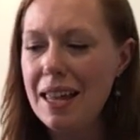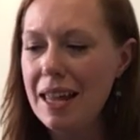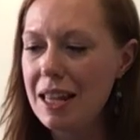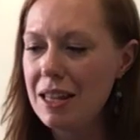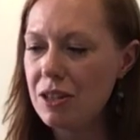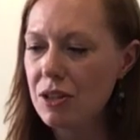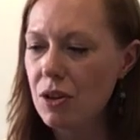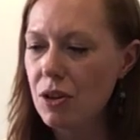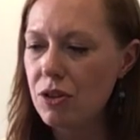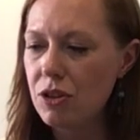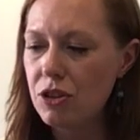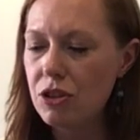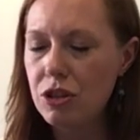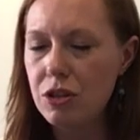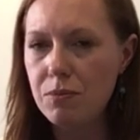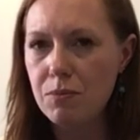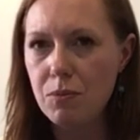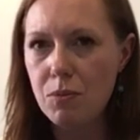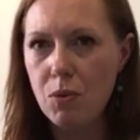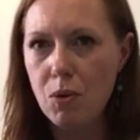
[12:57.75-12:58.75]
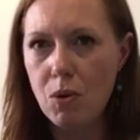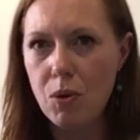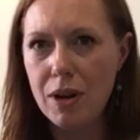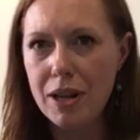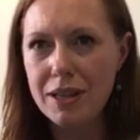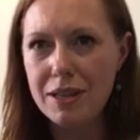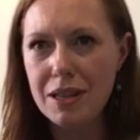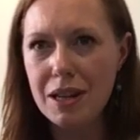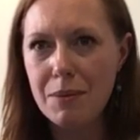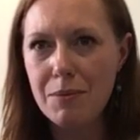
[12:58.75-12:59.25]
It's got the
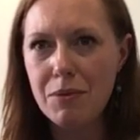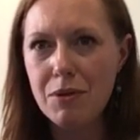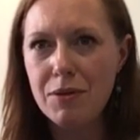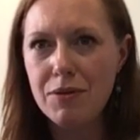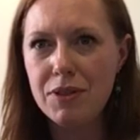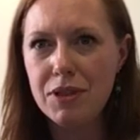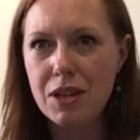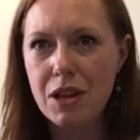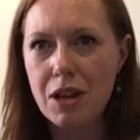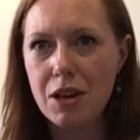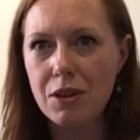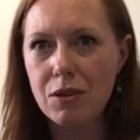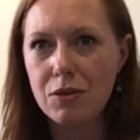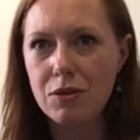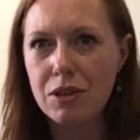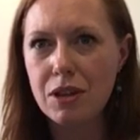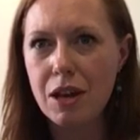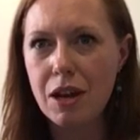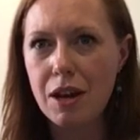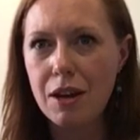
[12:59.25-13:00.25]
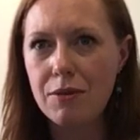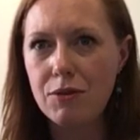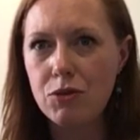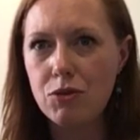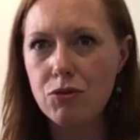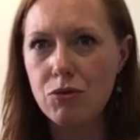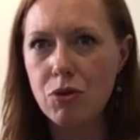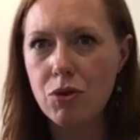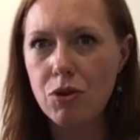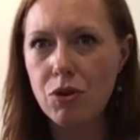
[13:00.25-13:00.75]
smallest number of circles that I've
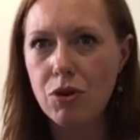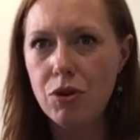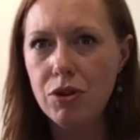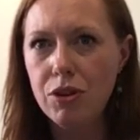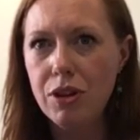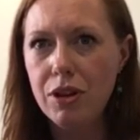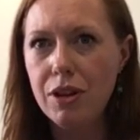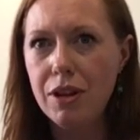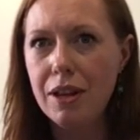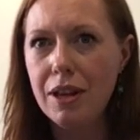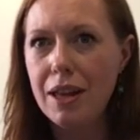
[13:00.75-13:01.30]
drawn,